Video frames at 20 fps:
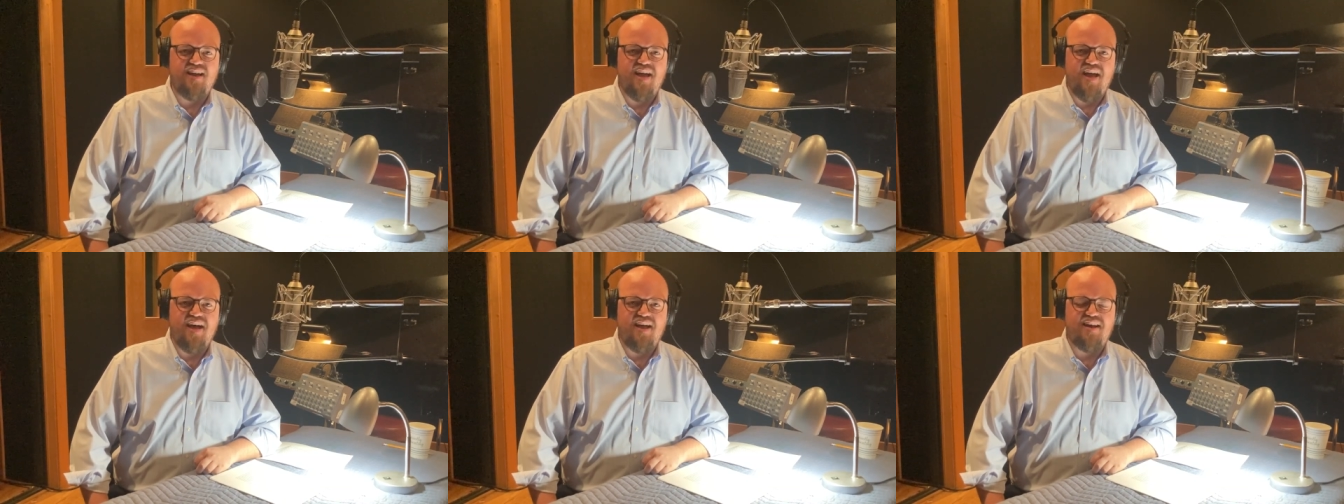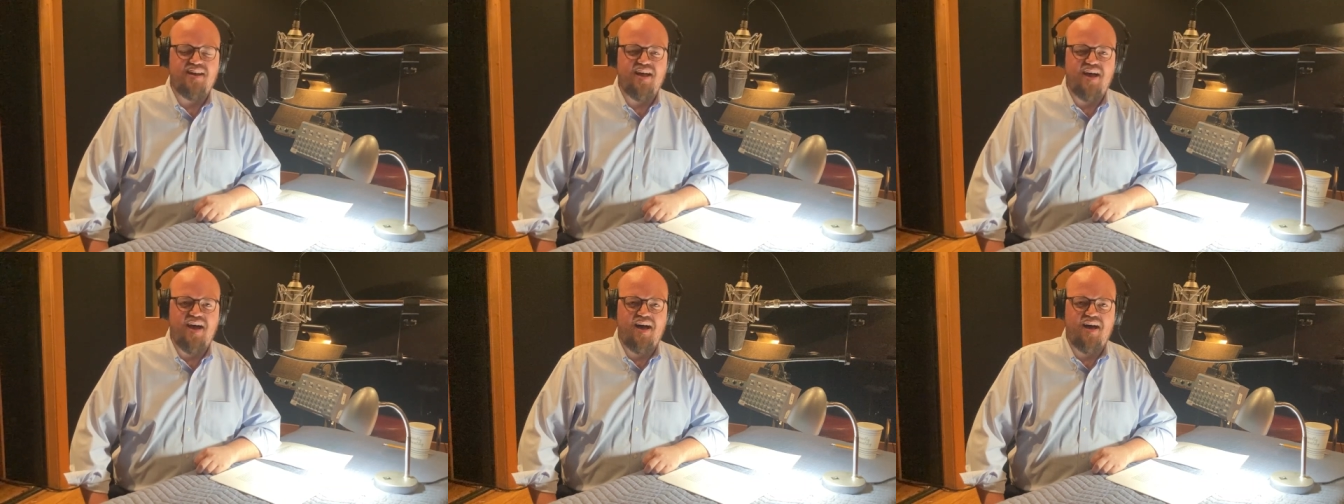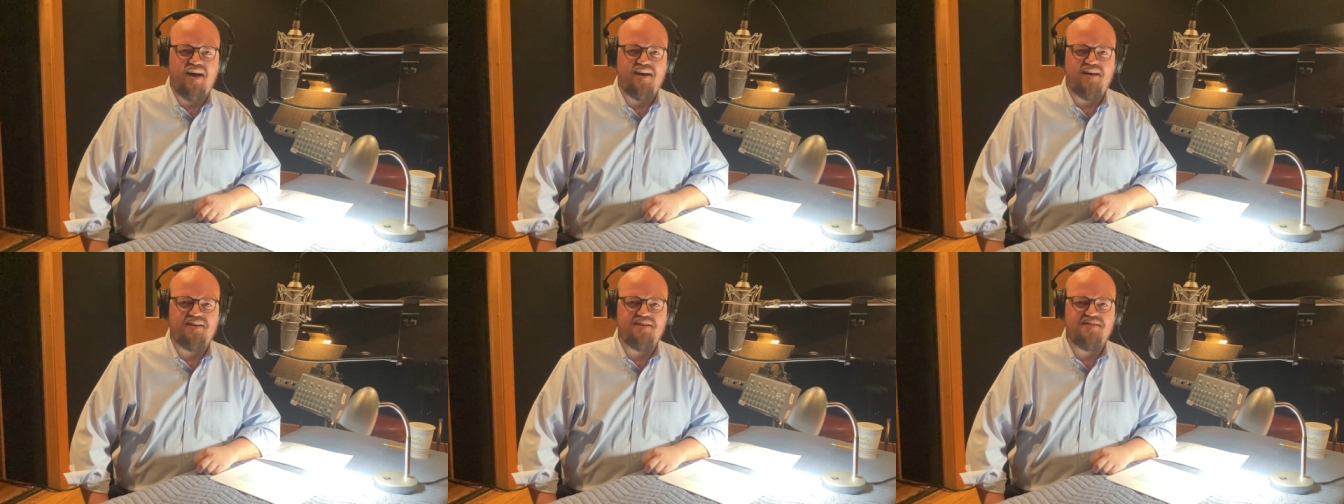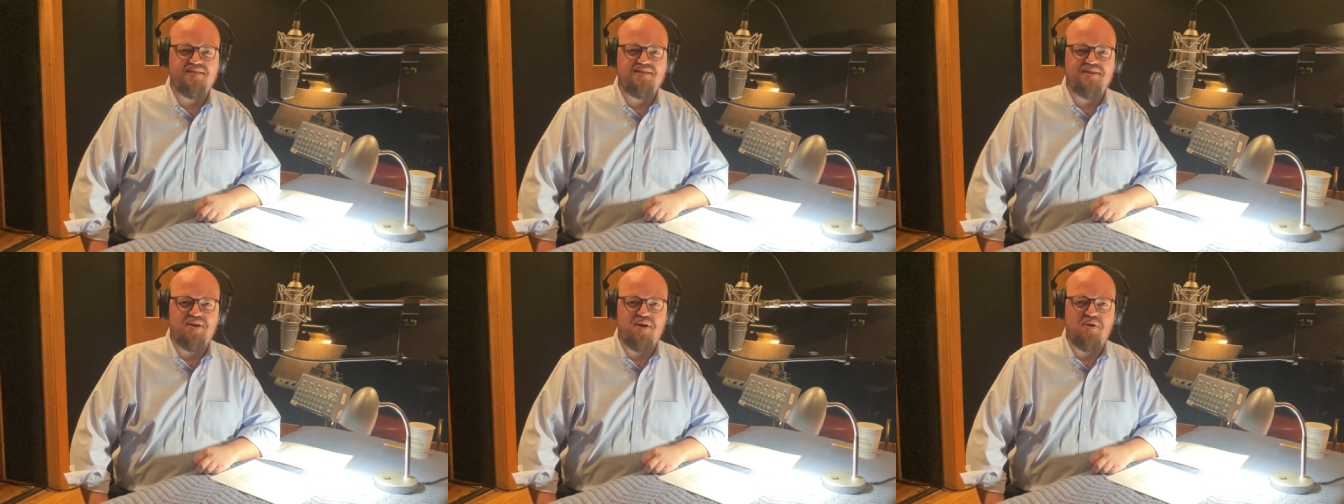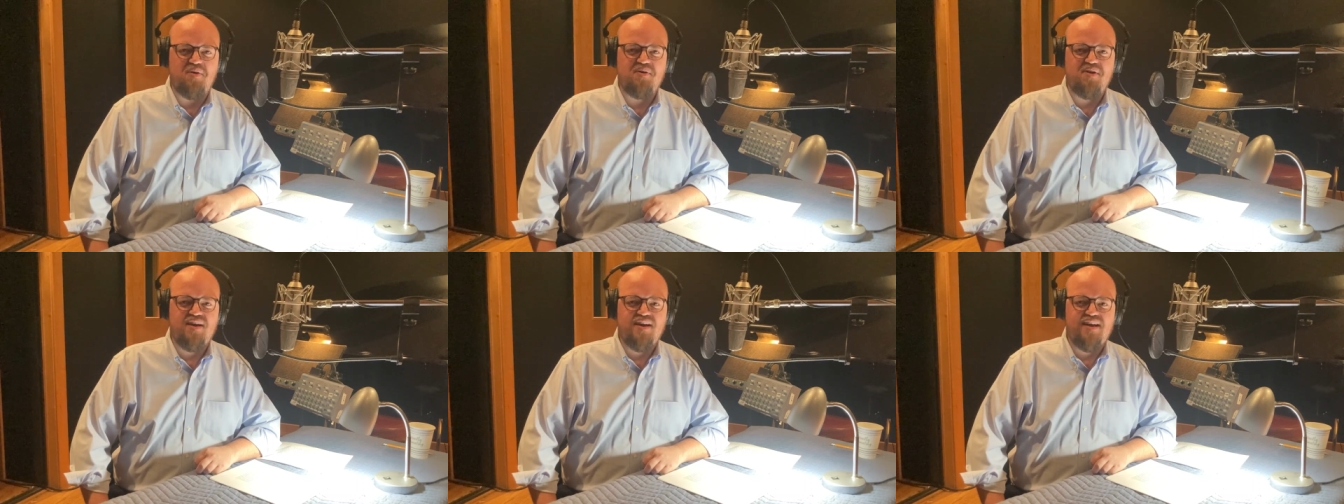And, uh, you
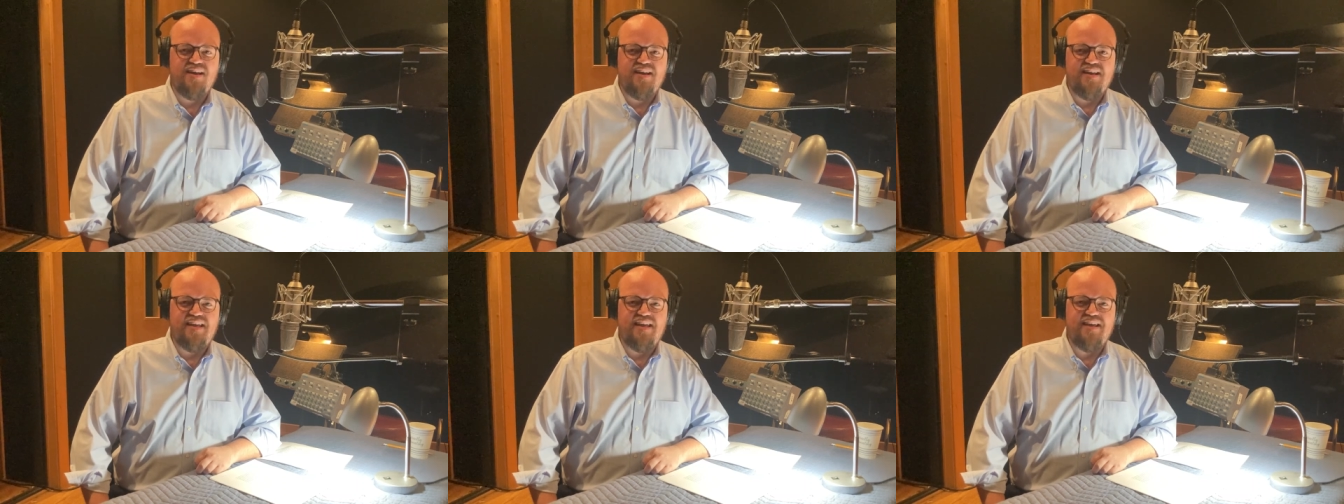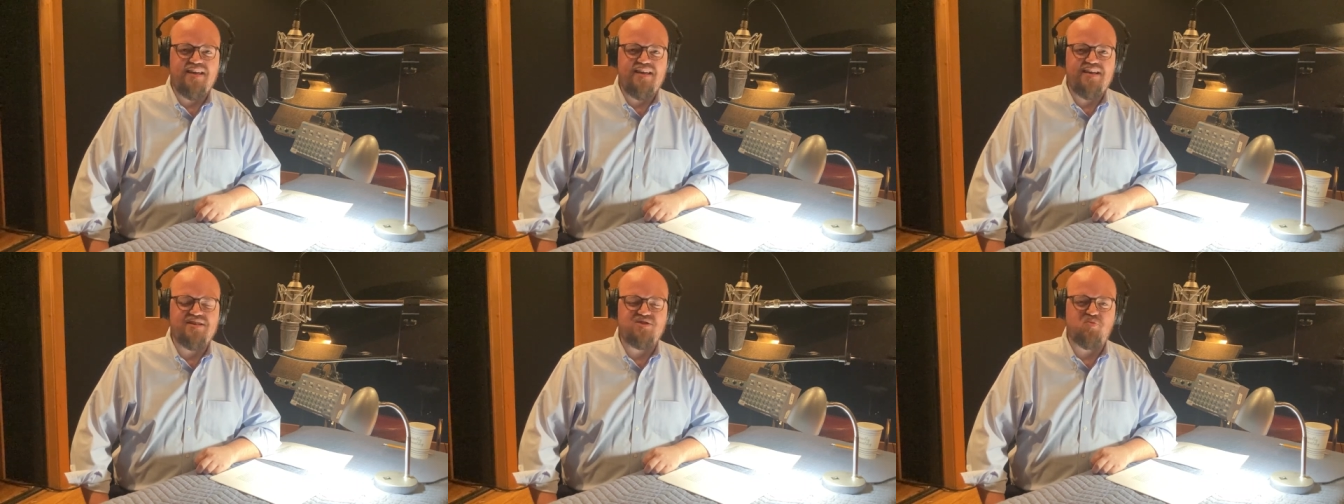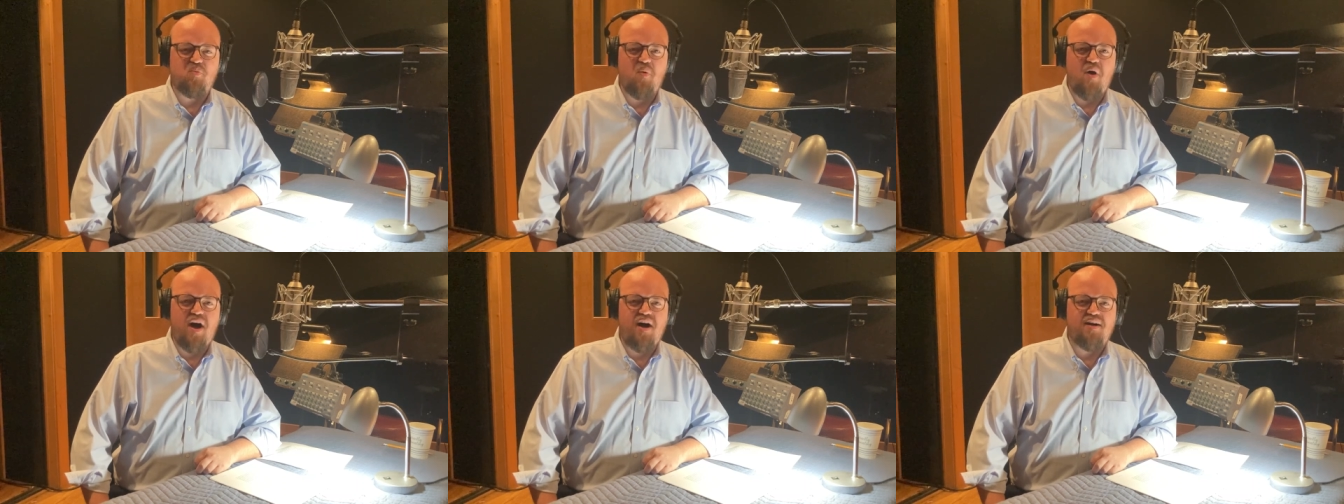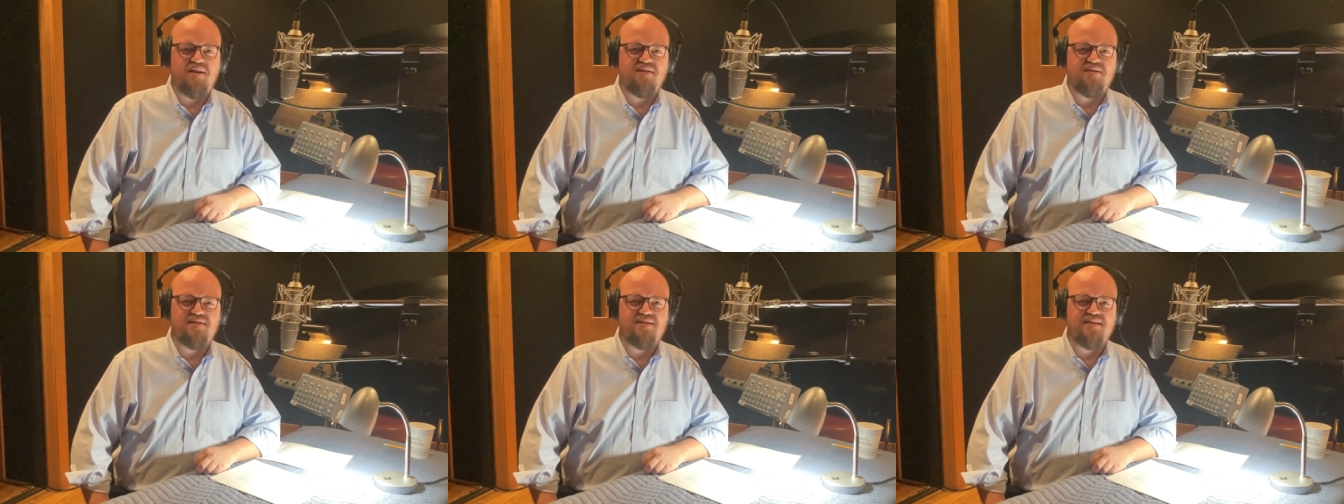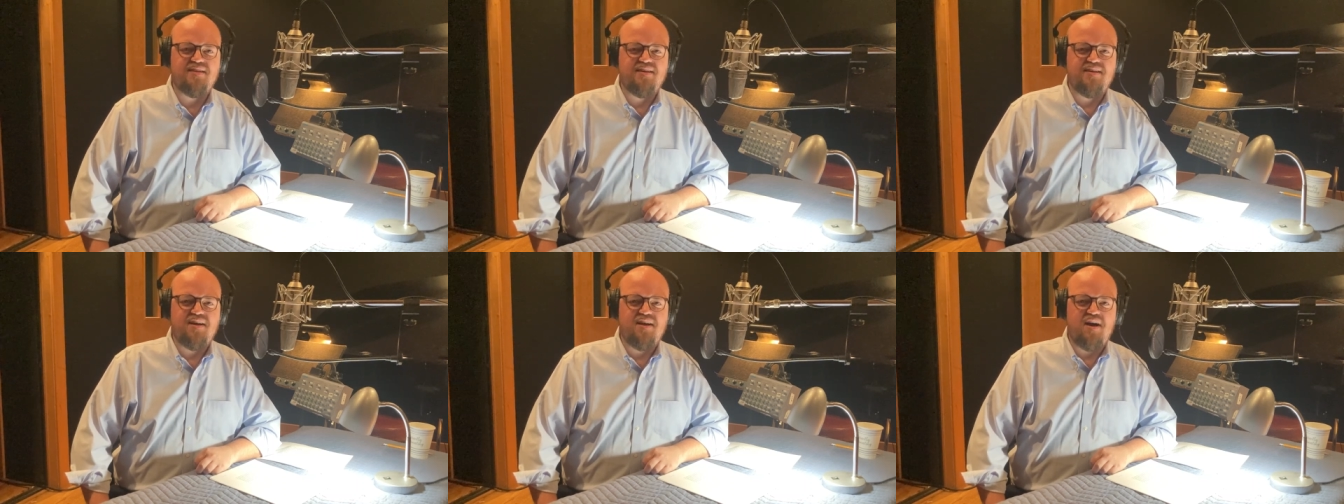know, he he's well